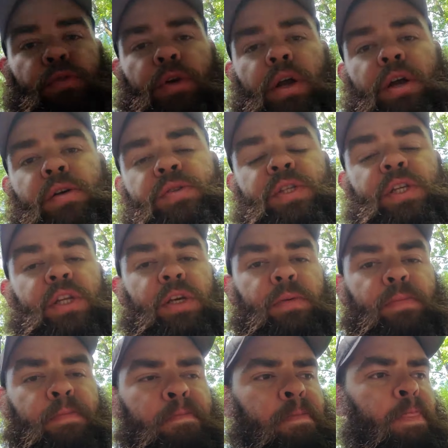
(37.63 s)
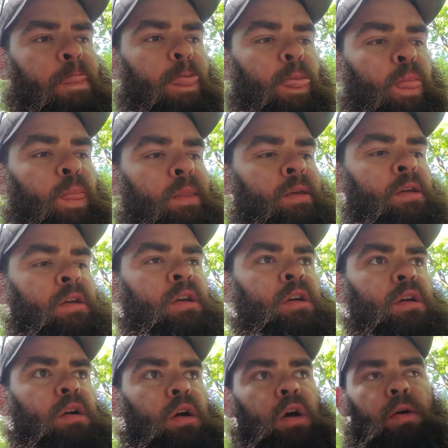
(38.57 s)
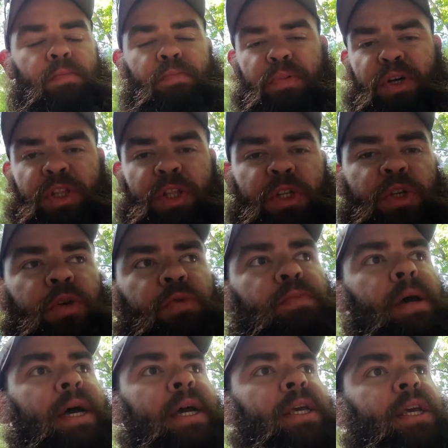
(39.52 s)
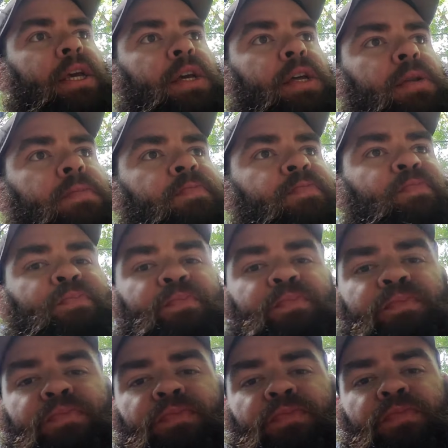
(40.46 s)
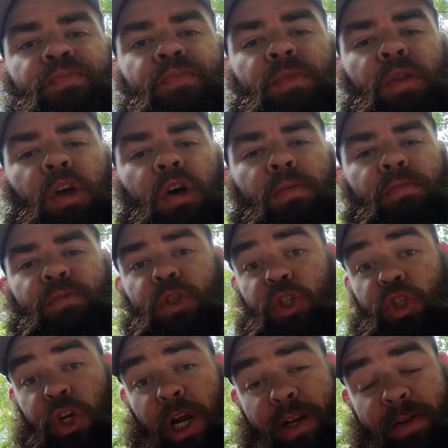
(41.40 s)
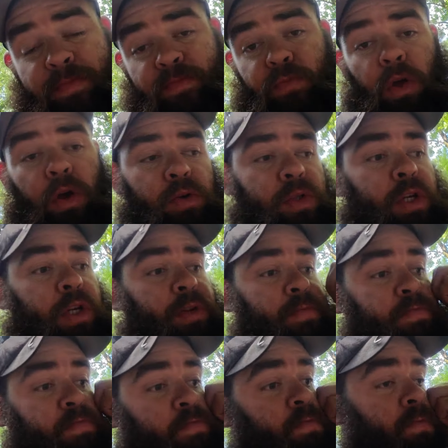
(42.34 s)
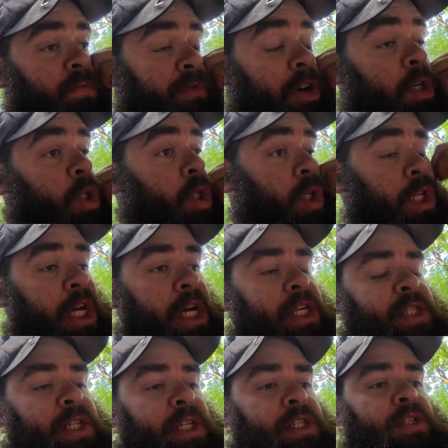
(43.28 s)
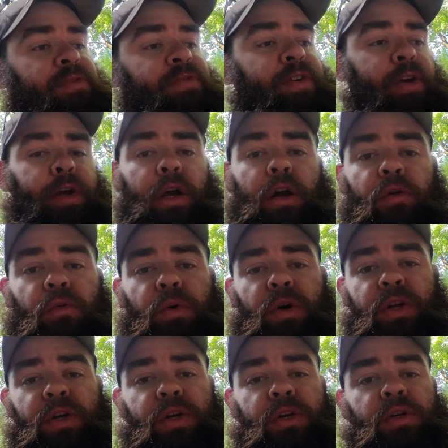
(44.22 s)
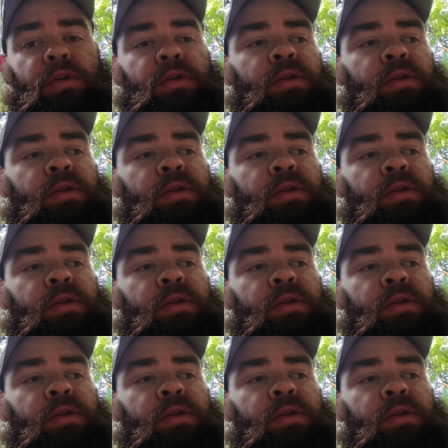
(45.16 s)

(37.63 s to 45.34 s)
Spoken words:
rounds in it. Put the tube back in. I was going to function test it to figure out what the